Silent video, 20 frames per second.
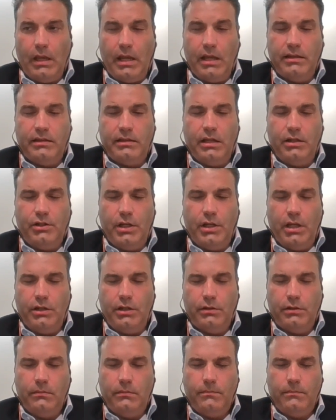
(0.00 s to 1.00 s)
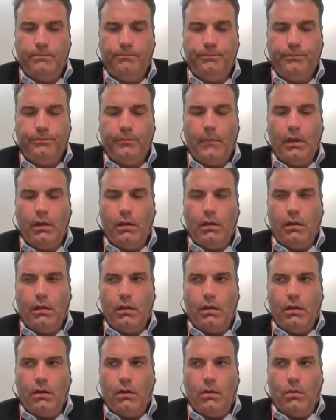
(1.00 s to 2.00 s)
and satiation,
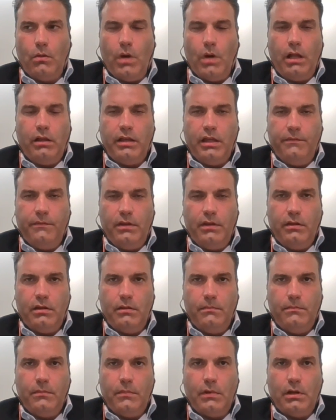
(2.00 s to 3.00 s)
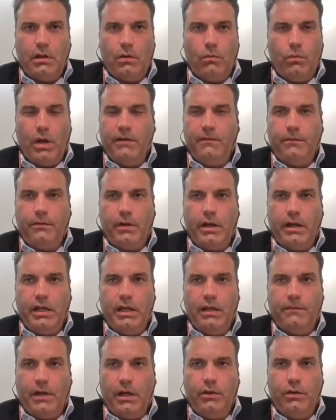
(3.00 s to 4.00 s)
while giving them a wide
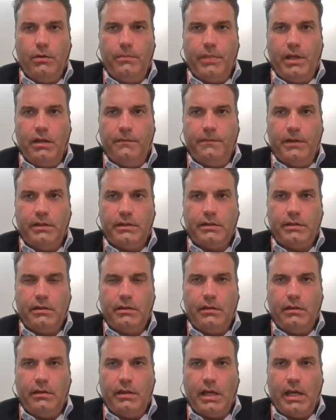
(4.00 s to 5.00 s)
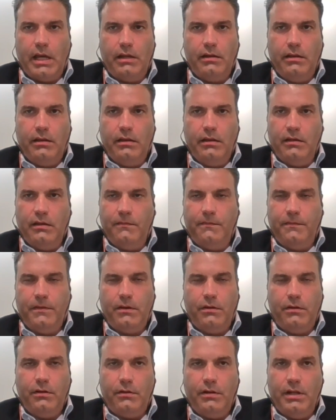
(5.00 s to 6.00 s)
variety of other benefits that the
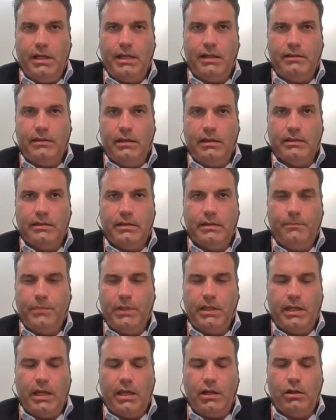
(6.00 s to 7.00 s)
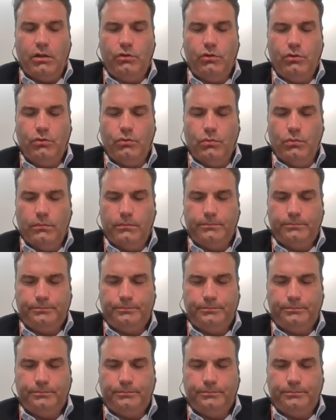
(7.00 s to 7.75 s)
inferior nicotine simply cannot do.